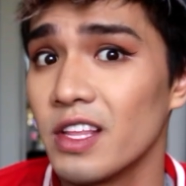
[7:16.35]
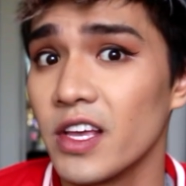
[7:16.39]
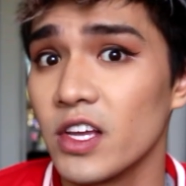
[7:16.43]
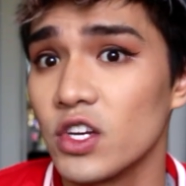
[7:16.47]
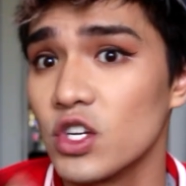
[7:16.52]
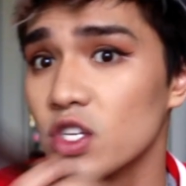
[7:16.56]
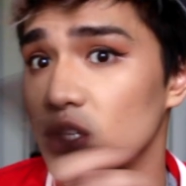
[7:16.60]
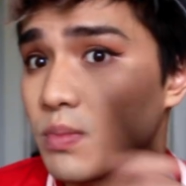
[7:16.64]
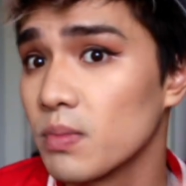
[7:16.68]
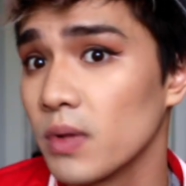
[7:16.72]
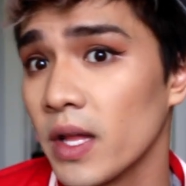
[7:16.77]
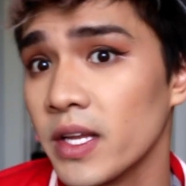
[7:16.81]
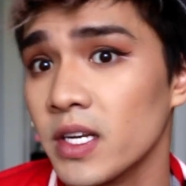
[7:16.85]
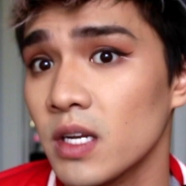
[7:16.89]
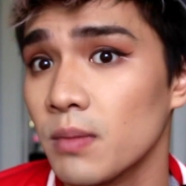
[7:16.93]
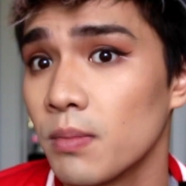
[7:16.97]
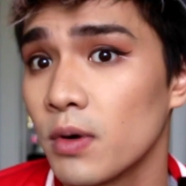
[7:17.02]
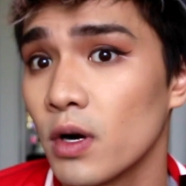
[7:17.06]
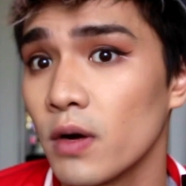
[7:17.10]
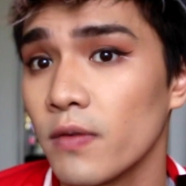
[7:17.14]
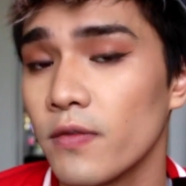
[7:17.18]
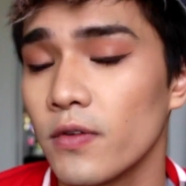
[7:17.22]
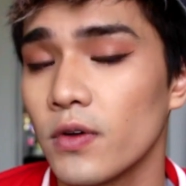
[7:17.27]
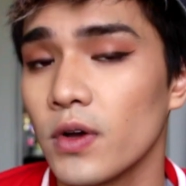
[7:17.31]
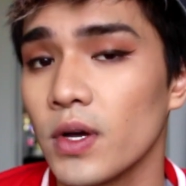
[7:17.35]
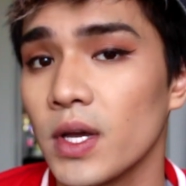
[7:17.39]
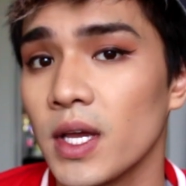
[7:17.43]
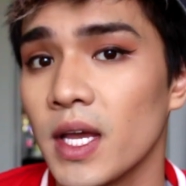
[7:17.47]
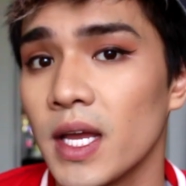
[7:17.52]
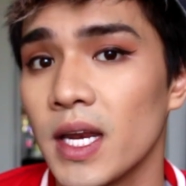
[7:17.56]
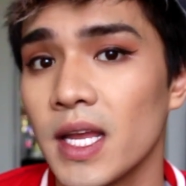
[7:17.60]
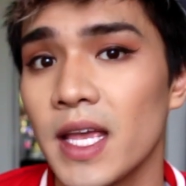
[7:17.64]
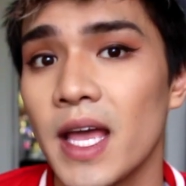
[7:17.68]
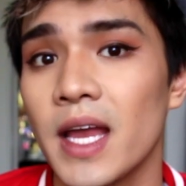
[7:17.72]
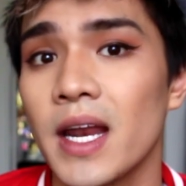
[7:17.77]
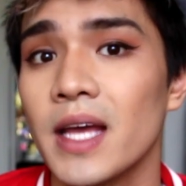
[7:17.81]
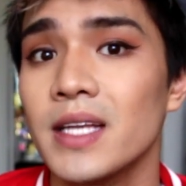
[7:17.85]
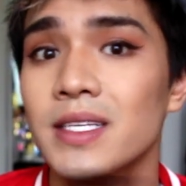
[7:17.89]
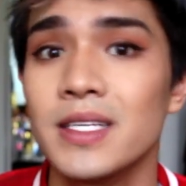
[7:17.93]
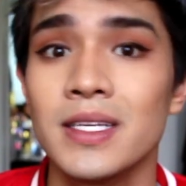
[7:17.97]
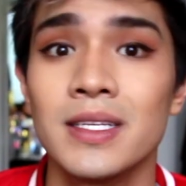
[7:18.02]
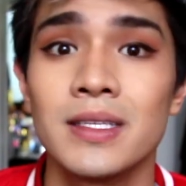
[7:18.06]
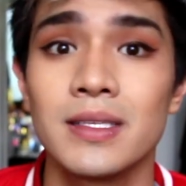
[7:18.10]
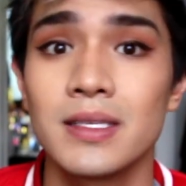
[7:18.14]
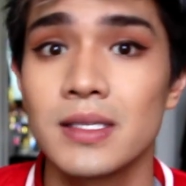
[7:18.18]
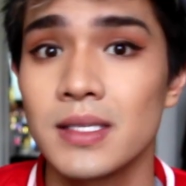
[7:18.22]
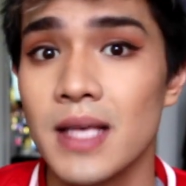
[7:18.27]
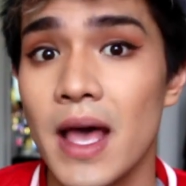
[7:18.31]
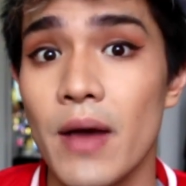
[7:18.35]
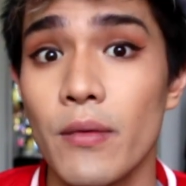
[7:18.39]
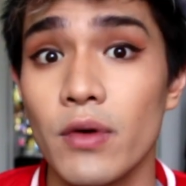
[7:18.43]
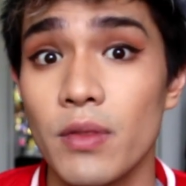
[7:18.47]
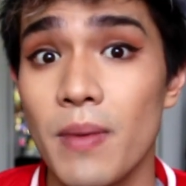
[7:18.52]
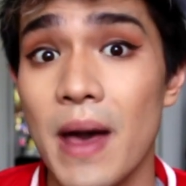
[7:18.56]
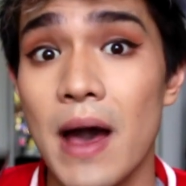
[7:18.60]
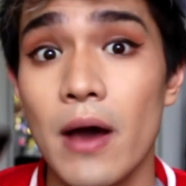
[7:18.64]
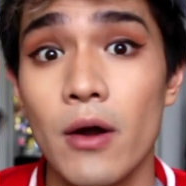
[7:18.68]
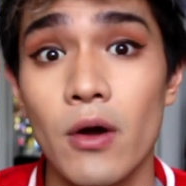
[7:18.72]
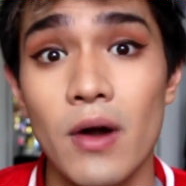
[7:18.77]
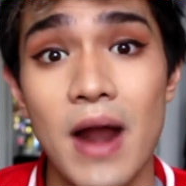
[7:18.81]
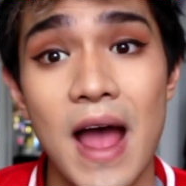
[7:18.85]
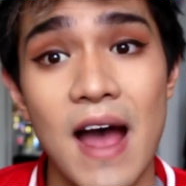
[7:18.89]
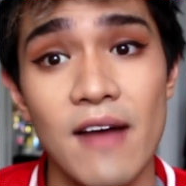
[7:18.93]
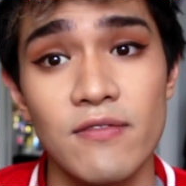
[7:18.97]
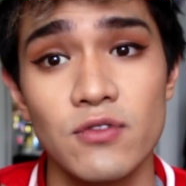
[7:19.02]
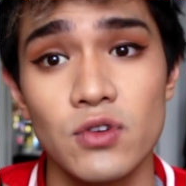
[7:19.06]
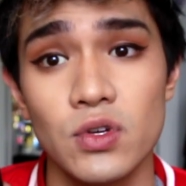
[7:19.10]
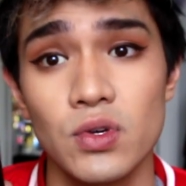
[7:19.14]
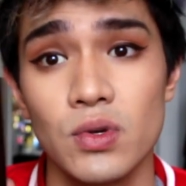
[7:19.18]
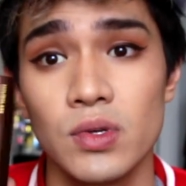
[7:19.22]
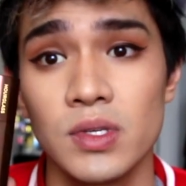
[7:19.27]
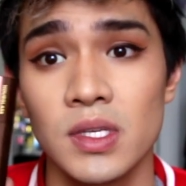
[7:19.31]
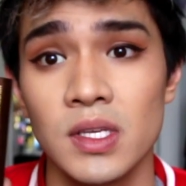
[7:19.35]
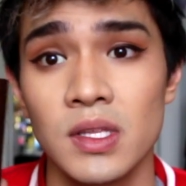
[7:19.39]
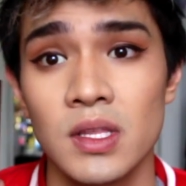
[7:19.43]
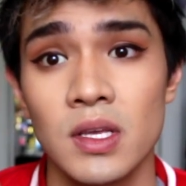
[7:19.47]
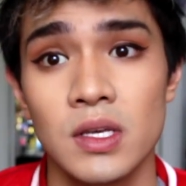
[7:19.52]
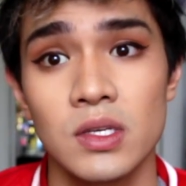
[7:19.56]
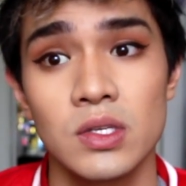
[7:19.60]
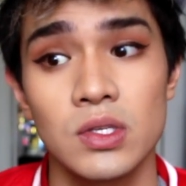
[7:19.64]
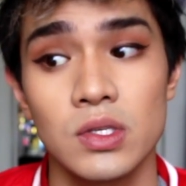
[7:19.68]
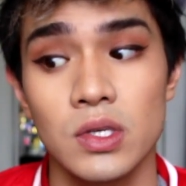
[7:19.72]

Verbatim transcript: They just blended perfectly. And again, I didn't set with powder after using this.